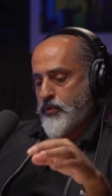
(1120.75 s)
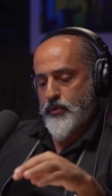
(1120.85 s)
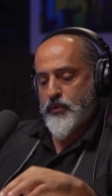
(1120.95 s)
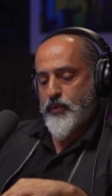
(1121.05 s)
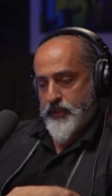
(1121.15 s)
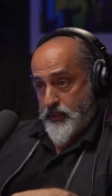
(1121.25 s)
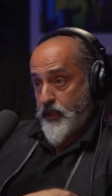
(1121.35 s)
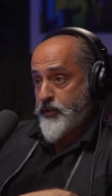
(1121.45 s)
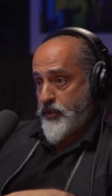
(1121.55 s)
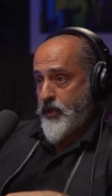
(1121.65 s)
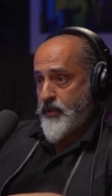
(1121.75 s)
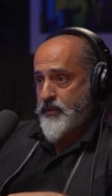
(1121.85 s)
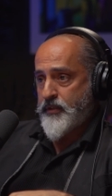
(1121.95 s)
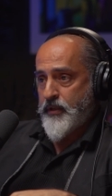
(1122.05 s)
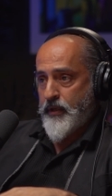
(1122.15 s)
So it was staged,
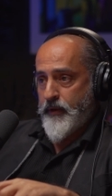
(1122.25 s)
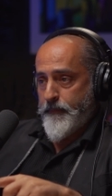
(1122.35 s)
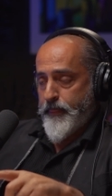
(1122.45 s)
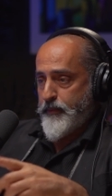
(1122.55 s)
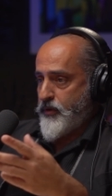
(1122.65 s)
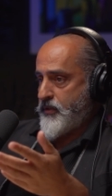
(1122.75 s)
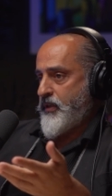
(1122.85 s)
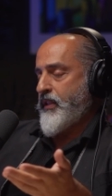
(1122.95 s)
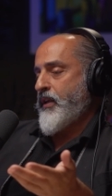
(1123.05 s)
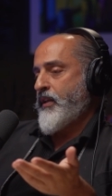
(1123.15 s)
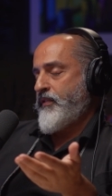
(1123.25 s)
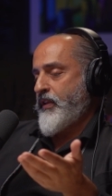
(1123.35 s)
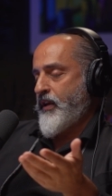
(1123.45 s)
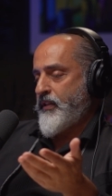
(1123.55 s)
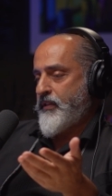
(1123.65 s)
yes because at, at
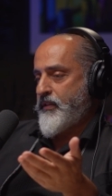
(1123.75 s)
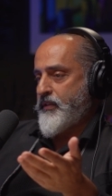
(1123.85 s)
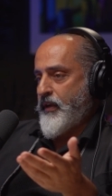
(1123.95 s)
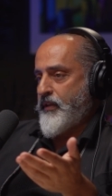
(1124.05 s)
the end it's